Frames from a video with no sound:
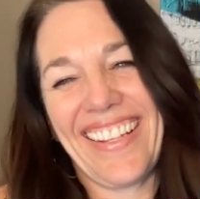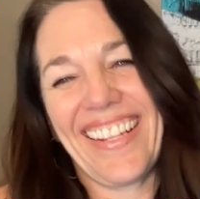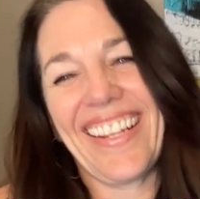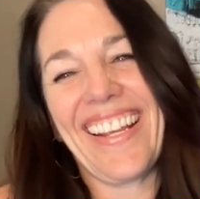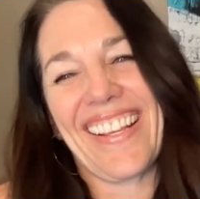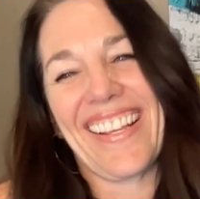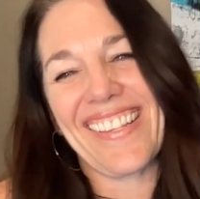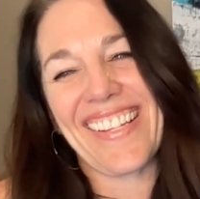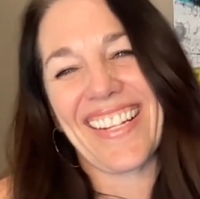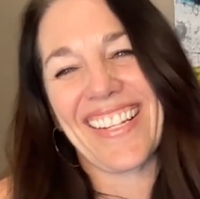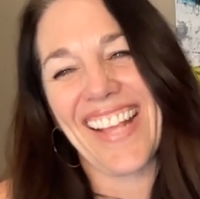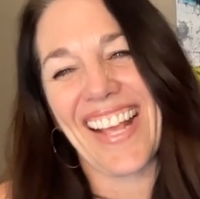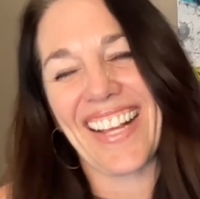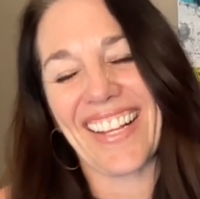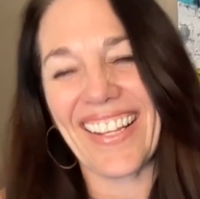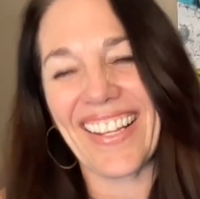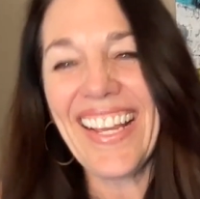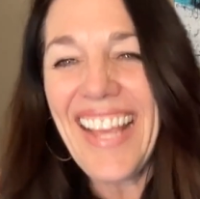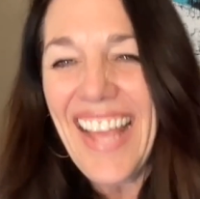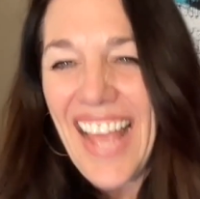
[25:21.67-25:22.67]
yes,
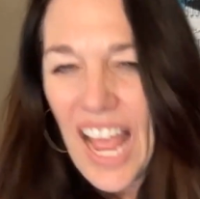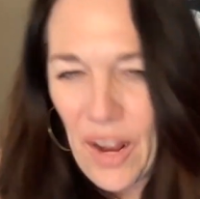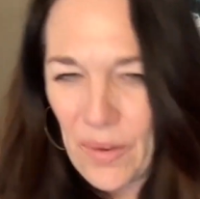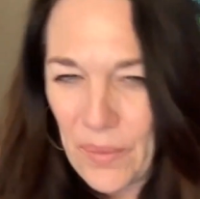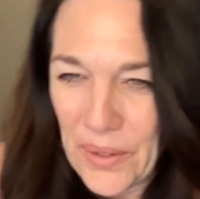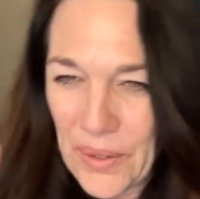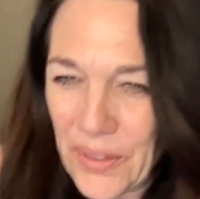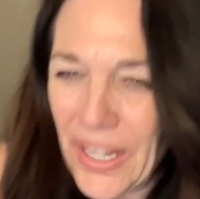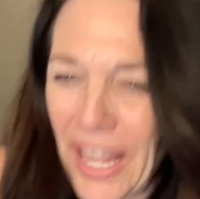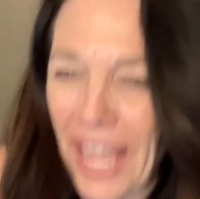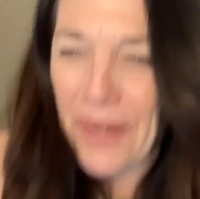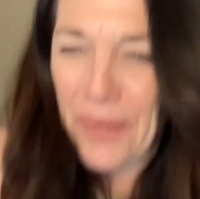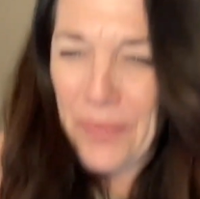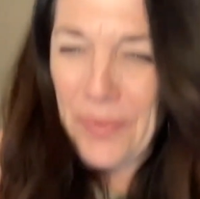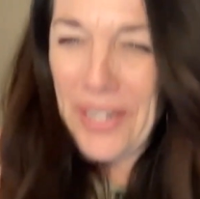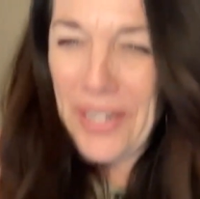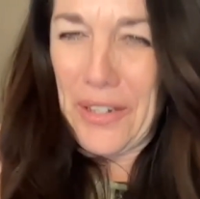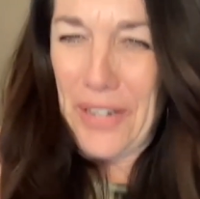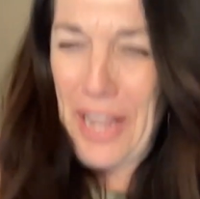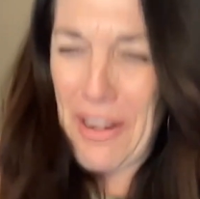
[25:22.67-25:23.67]
exactly. And we were like,
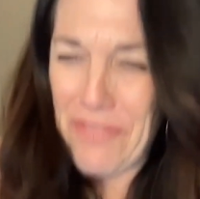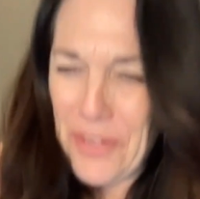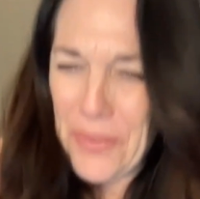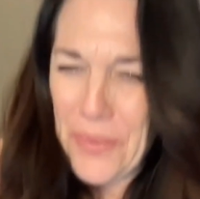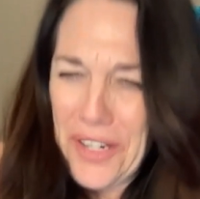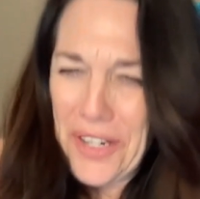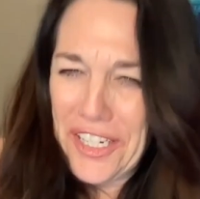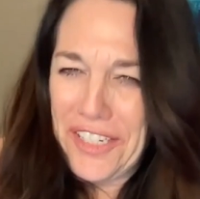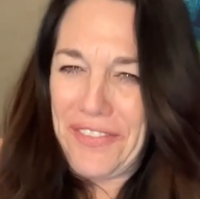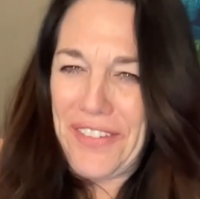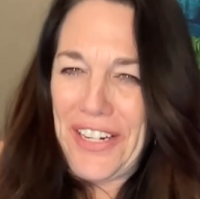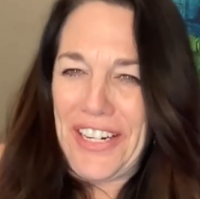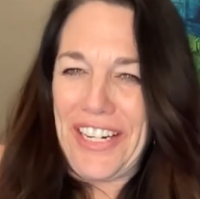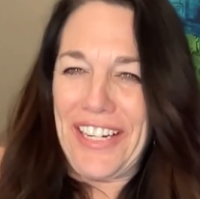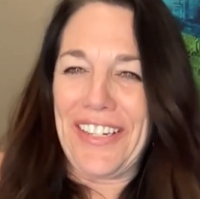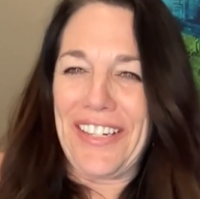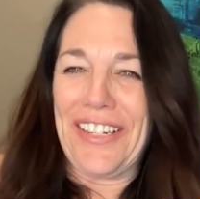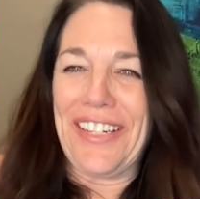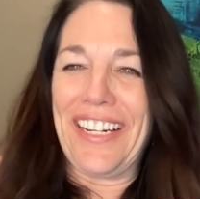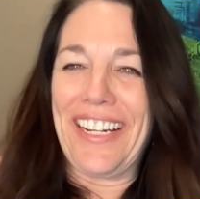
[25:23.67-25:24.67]
we don't have to work very
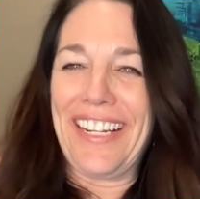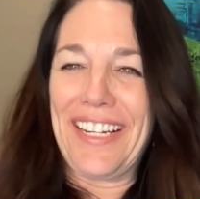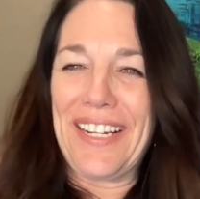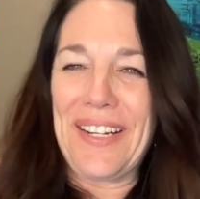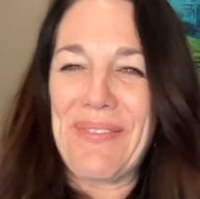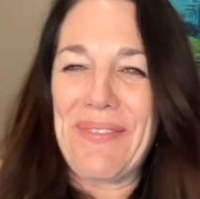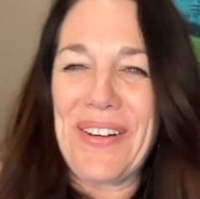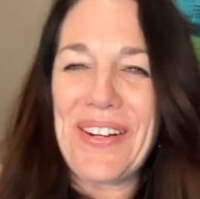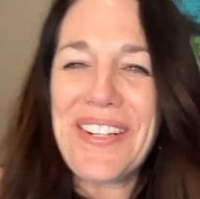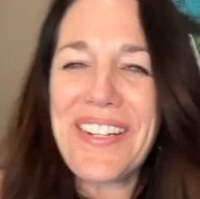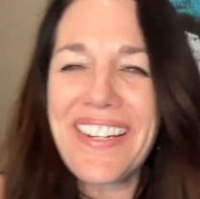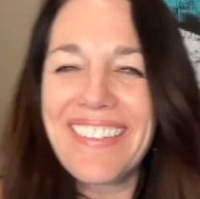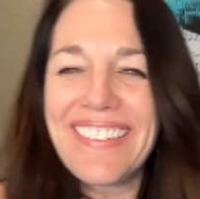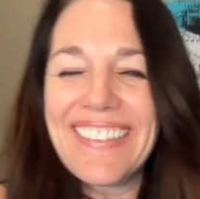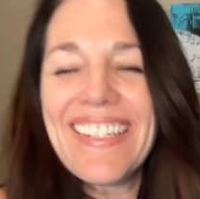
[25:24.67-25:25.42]
hard anymore.